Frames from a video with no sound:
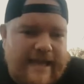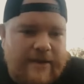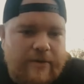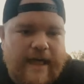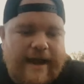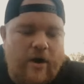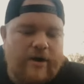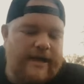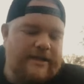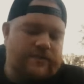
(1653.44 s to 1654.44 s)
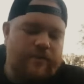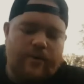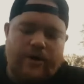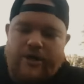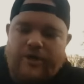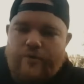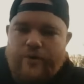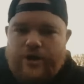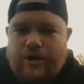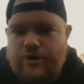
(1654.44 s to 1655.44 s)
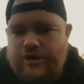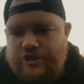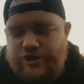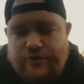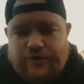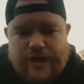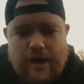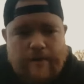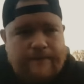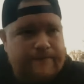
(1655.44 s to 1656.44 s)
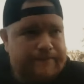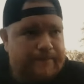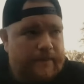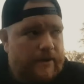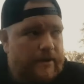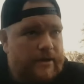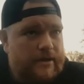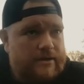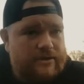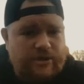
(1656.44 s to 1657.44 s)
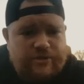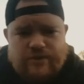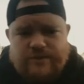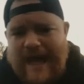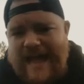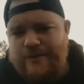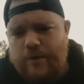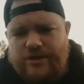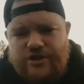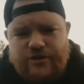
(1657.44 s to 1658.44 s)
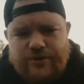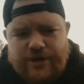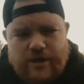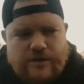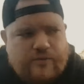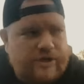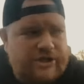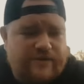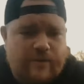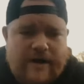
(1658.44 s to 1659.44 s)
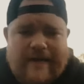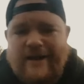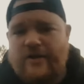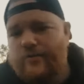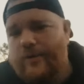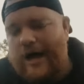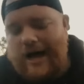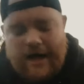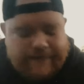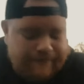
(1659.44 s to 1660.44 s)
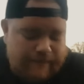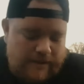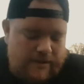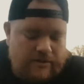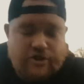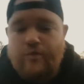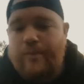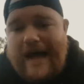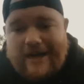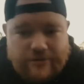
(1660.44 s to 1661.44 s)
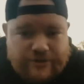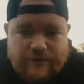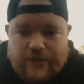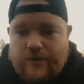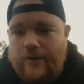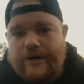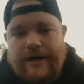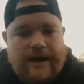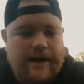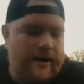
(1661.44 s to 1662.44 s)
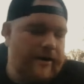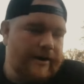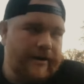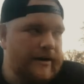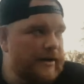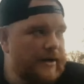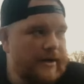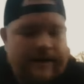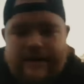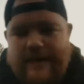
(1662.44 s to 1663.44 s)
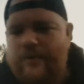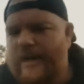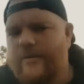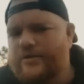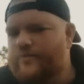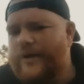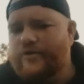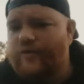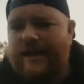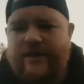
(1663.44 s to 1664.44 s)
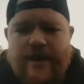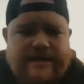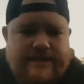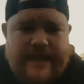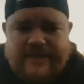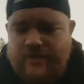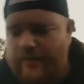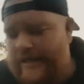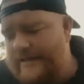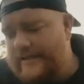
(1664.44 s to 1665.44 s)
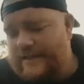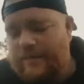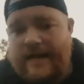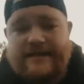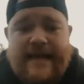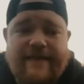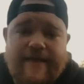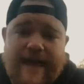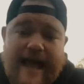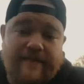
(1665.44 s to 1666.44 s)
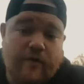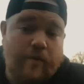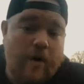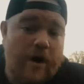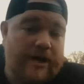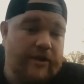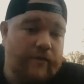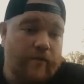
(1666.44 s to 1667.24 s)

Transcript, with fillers: day they were like, okay, this is what we're gonna do. We're gonna go to this studio, so, which was Patchwerk Studios, which is where like uh, Tupac used to record there, and it, it was it was really crazy. Like, so we get to this place, and then they have you walk in the